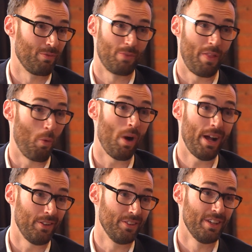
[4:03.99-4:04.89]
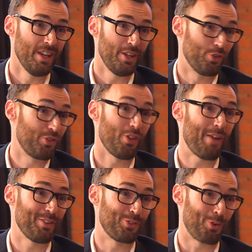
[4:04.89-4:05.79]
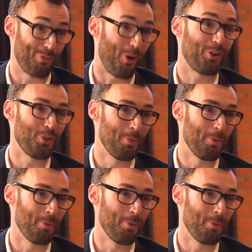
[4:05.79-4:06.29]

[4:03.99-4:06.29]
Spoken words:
in the wild, you're still having to sort of argue